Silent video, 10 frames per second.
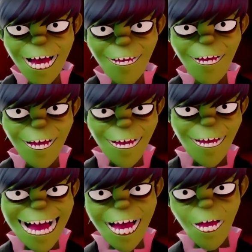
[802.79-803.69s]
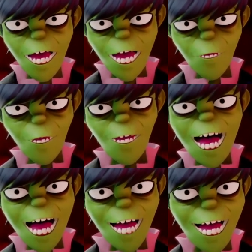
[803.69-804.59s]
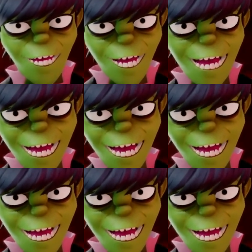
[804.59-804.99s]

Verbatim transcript: London, King Kong size.